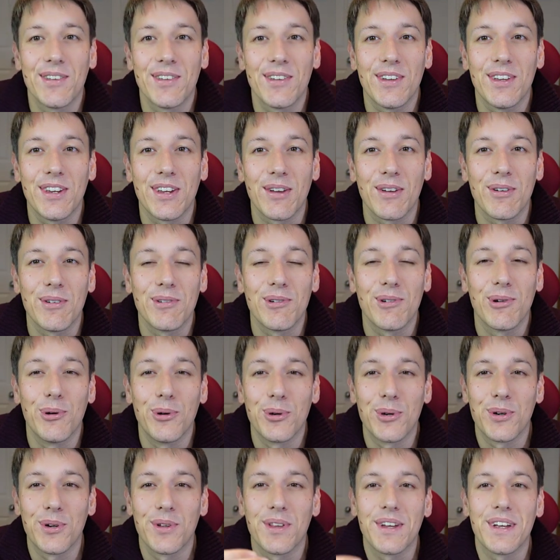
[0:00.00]
you know,
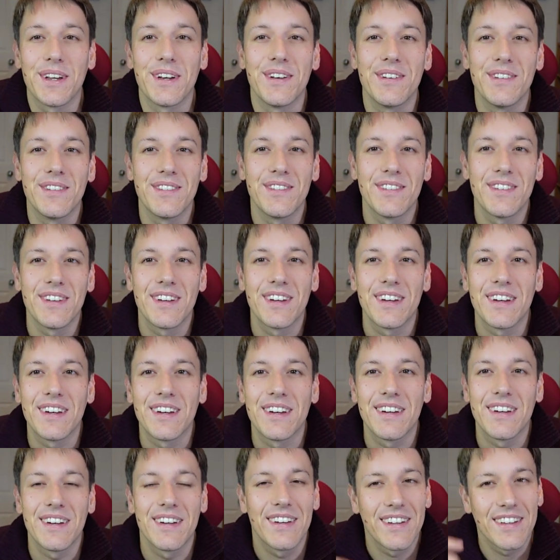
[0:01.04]
order then
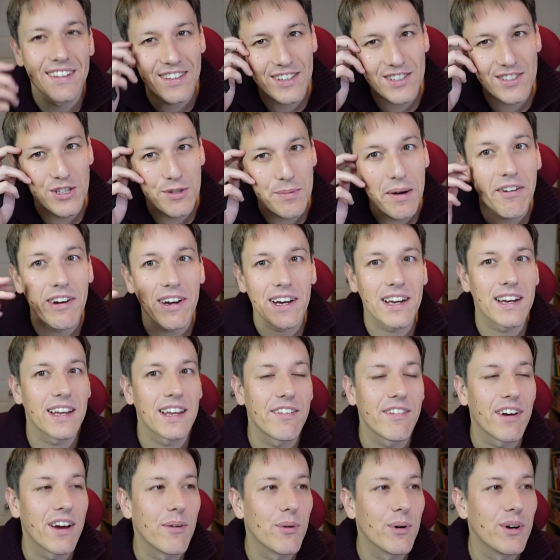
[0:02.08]
just numerically,
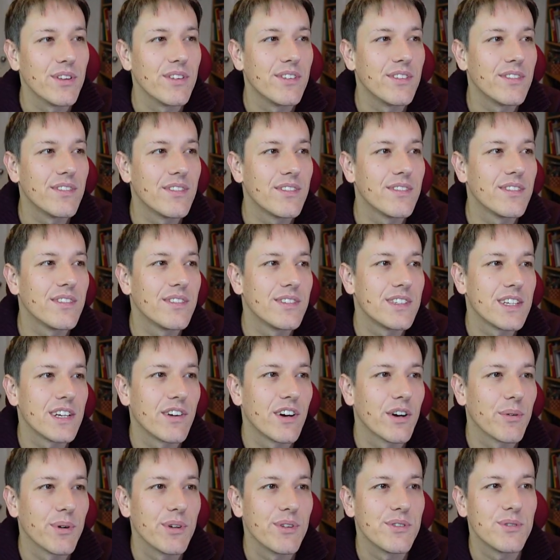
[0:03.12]
right? 1,
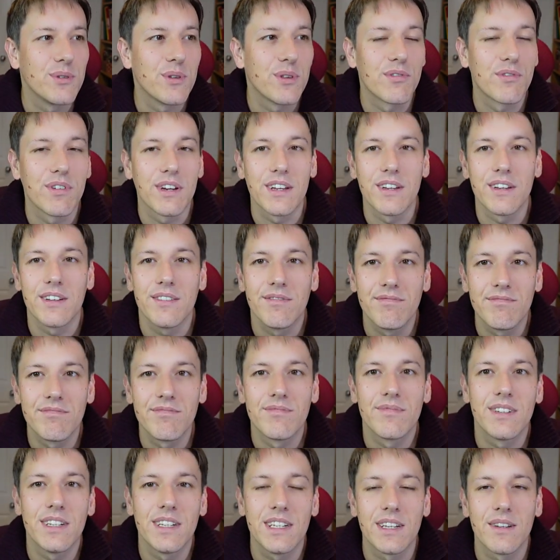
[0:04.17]
0, 1, 2, 3,
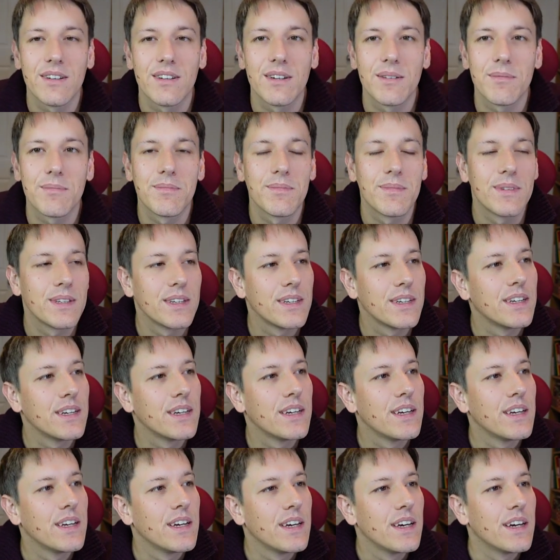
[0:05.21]
you
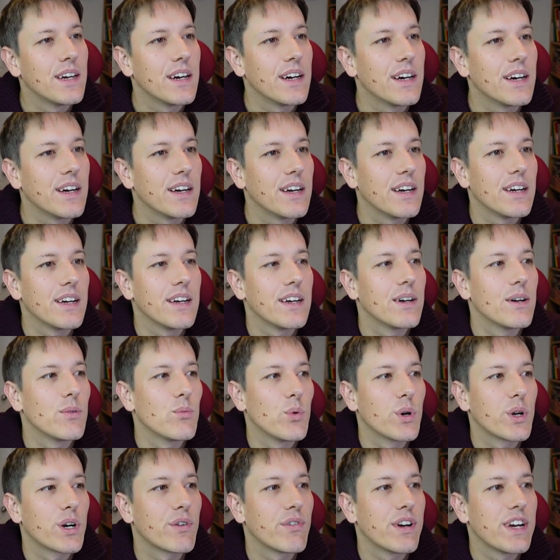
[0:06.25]
know,
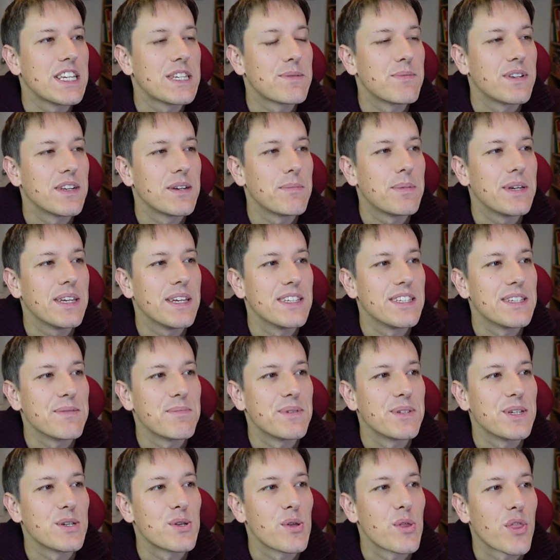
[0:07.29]
what arrangement appears in
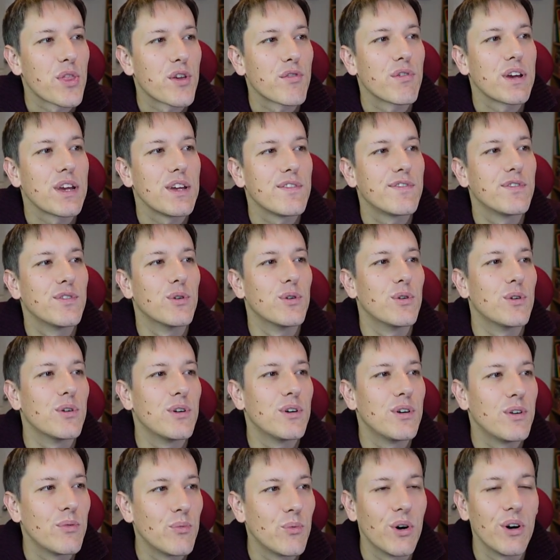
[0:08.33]
position 3, 4,
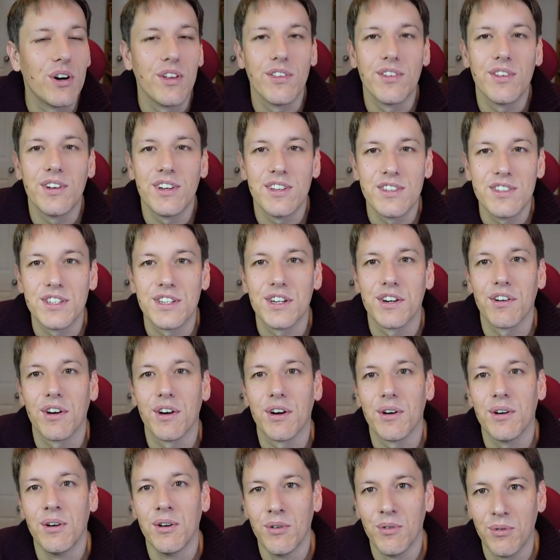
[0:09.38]
1,
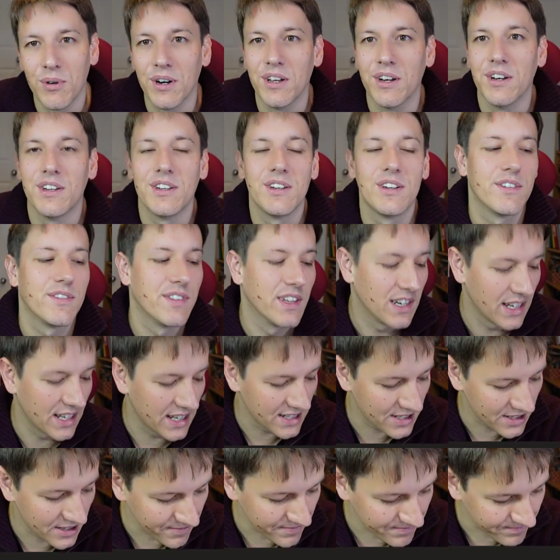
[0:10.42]
0, 1 of the
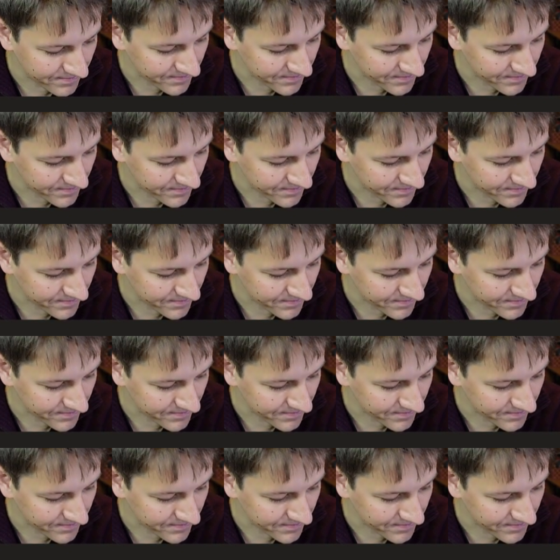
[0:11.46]
list?